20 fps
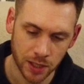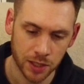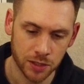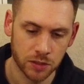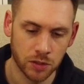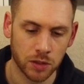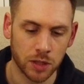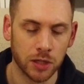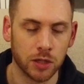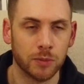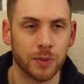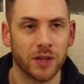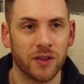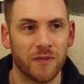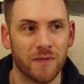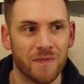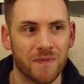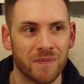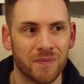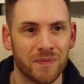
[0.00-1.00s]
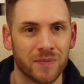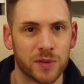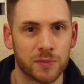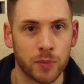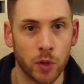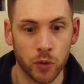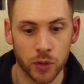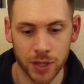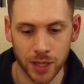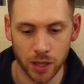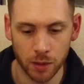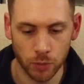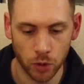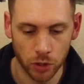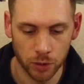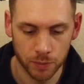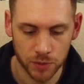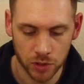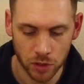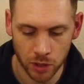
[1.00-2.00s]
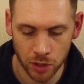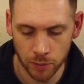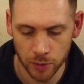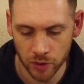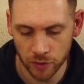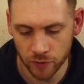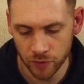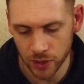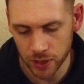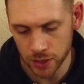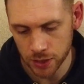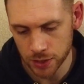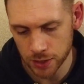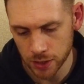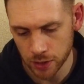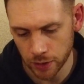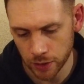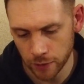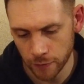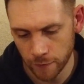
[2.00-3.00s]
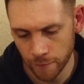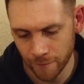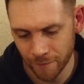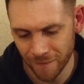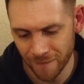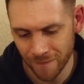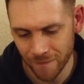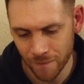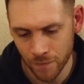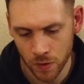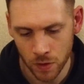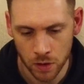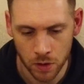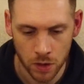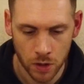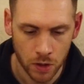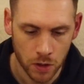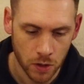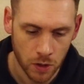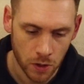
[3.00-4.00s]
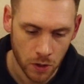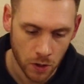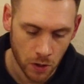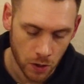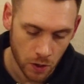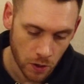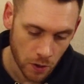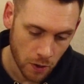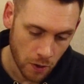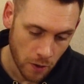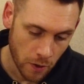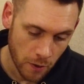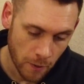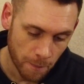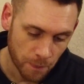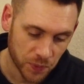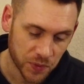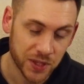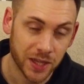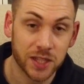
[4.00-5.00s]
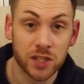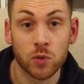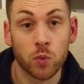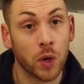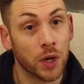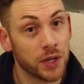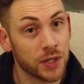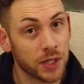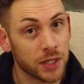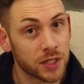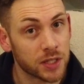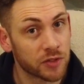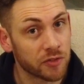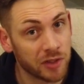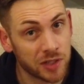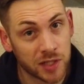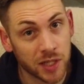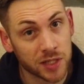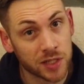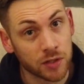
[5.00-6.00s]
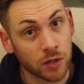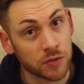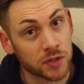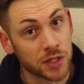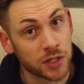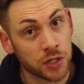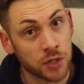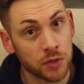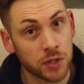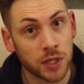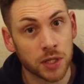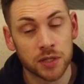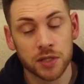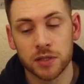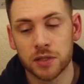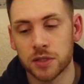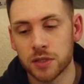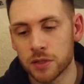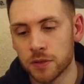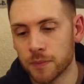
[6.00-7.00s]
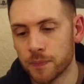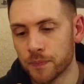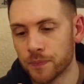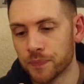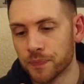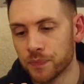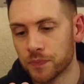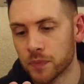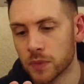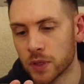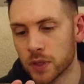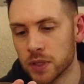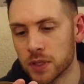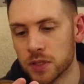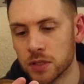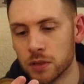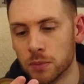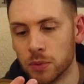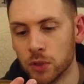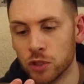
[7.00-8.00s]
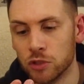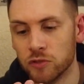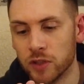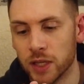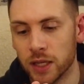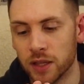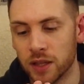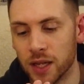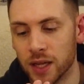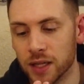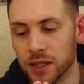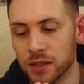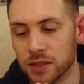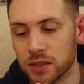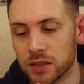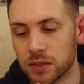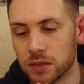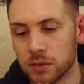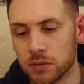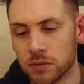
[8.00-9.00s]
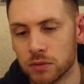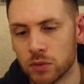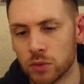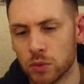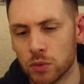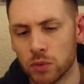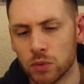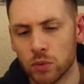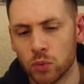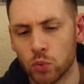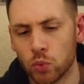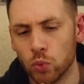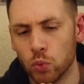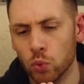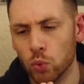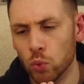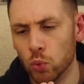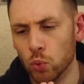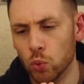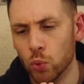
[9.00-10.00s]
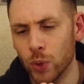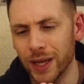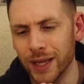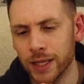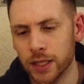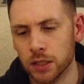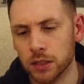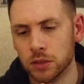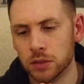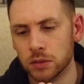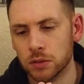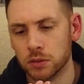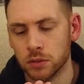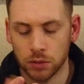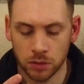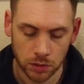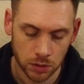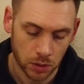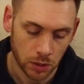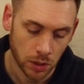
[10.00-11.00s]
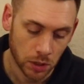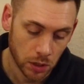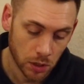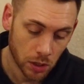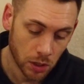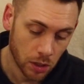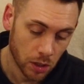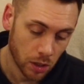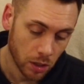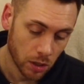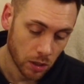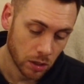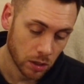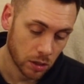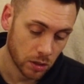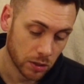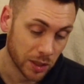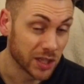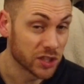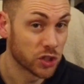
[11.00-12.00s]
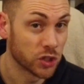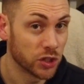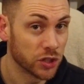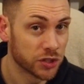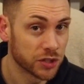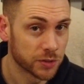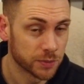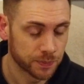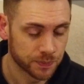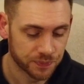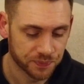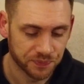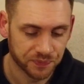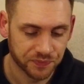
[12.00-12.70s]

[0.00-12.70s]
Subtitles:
It has got a little. Artwork doesn't need to be pushed up a little bit. It has got a little bit. Poking out the bottom, it's got a little bit of flaking down. Disc, one disc, 360, obviously 2 discs. Disc, one disc, 360, obviously 2 discs. This is the Blu-ray, that is. That's good.